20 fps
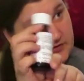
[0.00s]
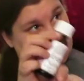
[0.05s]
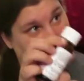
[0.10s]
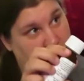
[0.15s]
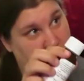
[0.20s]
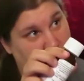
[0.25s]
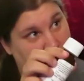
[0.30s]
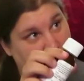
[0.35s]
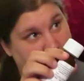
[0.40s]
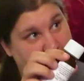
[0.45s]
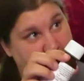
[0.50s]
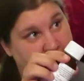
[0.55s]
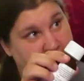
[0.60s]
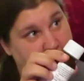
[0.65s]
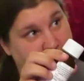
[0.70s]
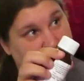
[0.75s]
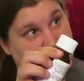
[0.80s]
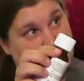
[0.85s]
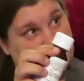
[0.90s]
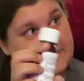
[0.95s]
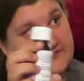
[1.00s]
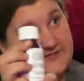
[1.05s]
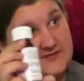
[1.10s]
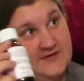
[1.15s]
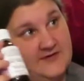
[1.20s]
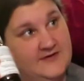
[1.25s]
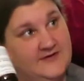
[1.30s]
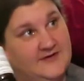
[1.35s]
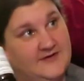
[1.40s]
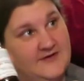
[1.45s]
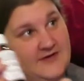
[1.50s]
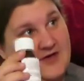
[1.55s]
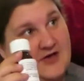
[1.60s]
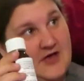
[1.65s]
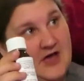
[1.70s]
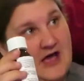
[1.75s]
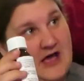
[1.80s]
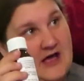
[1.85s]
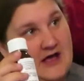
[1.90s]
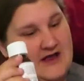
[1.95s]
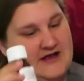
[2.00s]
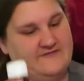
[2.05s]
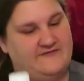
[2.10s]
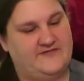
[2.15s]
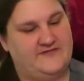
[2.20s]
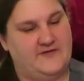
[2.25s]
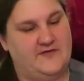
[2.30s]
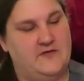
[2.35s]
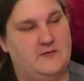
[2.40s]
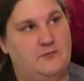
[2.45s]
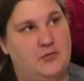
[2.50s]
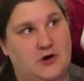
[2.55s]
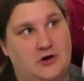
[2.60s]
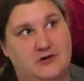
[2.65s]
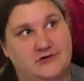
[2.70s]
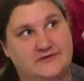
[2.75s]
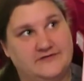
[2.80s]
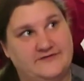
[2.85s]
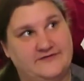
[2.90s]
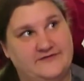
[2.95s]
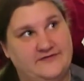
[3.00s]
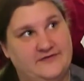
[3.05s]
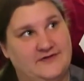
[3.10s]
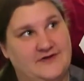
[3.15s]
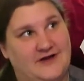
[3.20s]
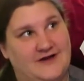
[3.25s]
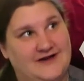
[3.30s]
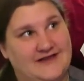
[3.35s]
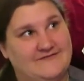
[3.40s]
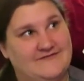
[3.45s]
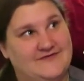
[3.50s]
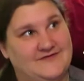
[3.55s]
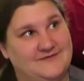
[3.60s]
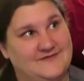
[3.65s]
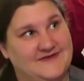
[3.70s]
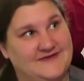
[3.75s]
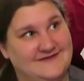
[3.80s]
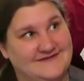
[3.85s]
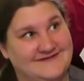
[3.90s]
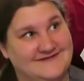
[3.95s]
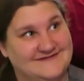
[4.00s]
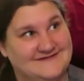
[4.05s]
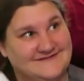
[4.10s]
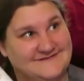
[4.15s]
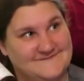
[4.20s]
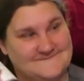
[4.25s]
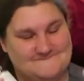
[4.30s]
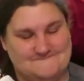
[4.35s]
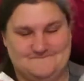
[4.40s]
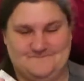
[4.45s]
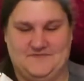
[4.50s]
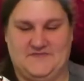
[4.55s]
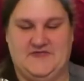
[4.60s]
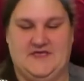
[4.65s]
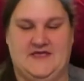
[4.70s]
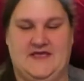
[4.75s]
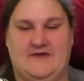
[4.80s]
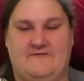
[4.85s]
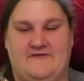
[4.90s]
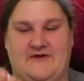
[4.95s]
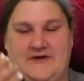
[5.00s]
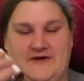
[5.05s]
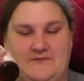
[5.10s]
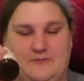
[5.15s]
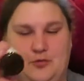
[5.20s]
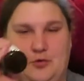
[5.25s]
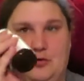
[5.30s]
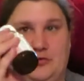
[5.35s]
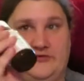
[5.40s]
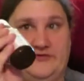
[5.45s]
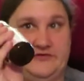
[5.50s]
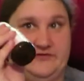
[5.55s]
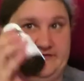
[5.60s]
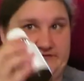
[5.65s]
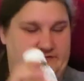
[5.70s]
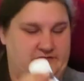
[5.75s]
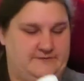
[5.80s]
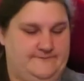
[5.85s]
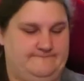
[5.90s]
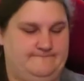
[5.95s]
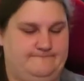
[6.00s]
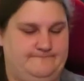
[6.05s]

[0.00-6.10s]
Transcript: you girls. Yeah. Because uh, if it's on the box, you can't give it to me. Yeah. Very important.